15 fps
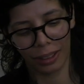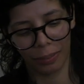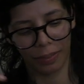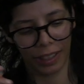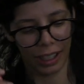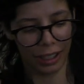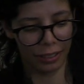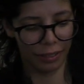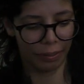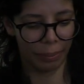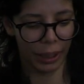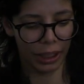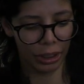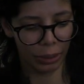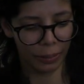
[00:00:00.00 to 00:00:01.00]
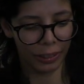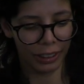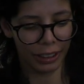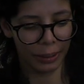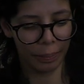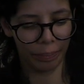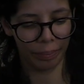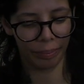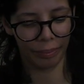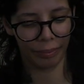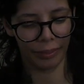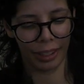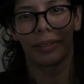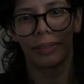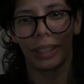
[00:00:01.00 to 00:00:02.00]
of 5. PAGEBOY,
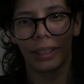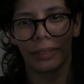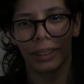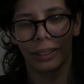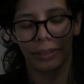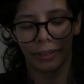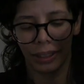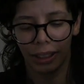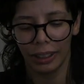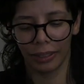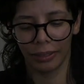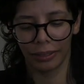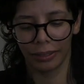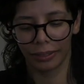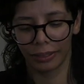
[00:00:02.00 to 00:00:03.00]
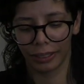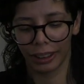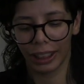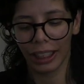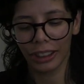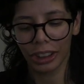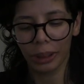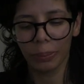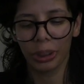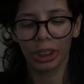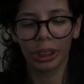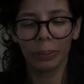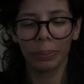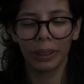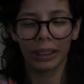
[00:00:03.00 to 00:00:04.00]
5 out of 5. Ketchup
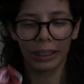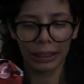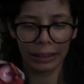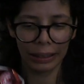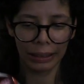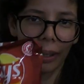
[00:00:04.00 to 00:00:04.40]
chips,